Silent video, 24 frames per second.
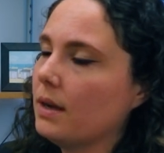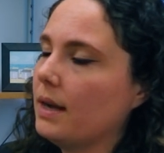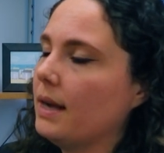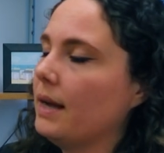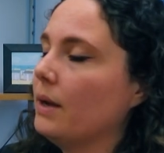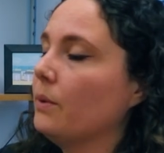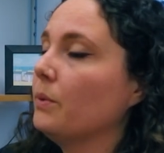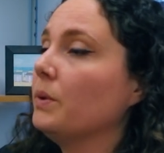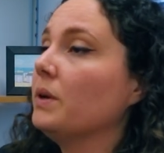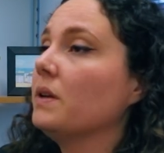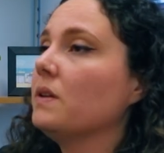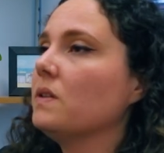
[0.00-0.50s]

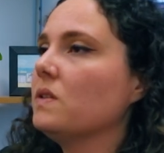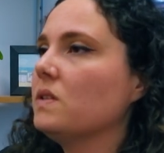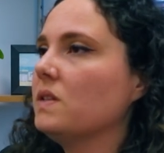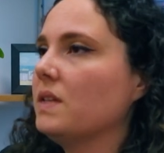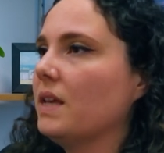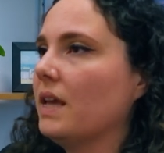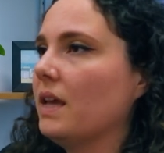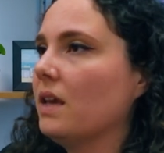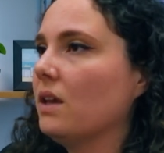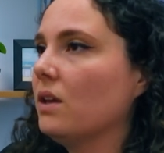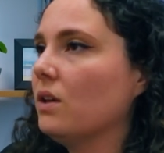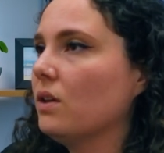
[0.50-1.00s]
I wouldn't
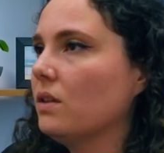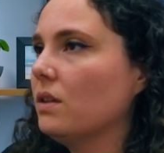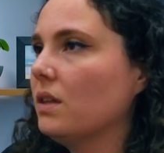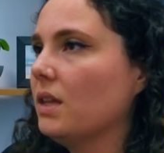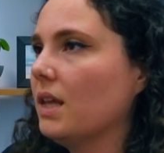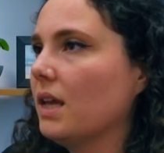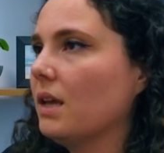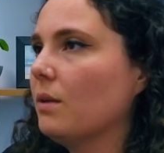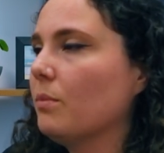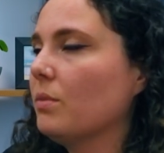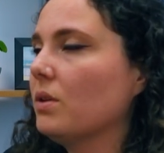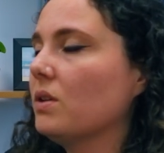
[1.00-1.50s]
say, a good
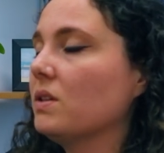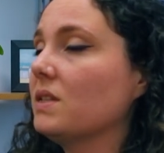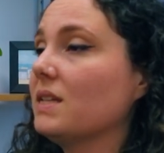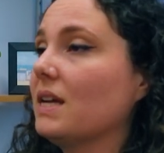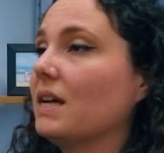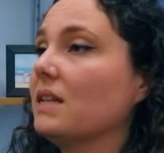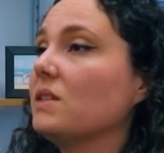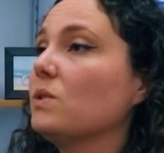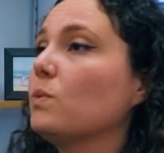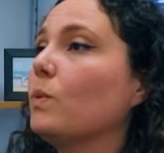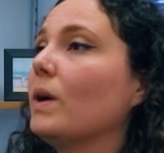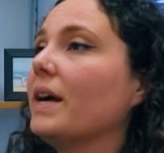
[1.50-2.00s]
thing, because
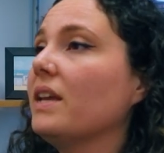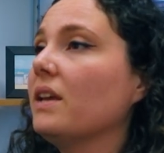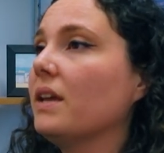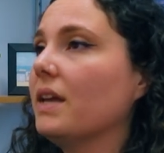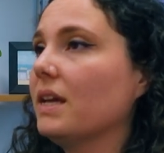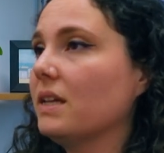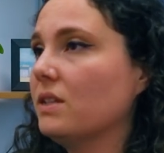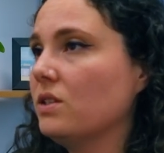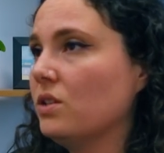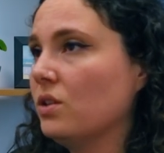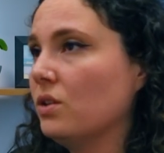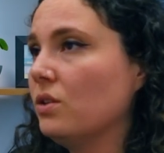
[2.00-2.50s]
that's why you
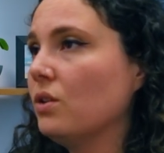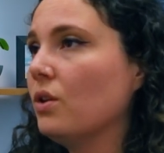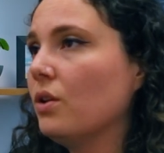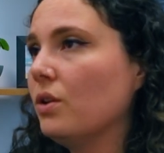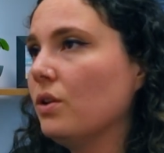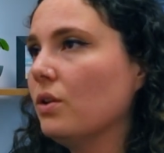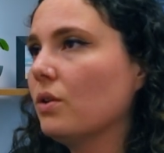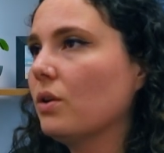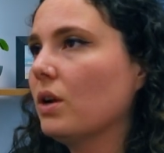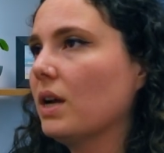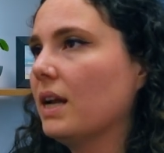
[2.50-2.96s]
get to know your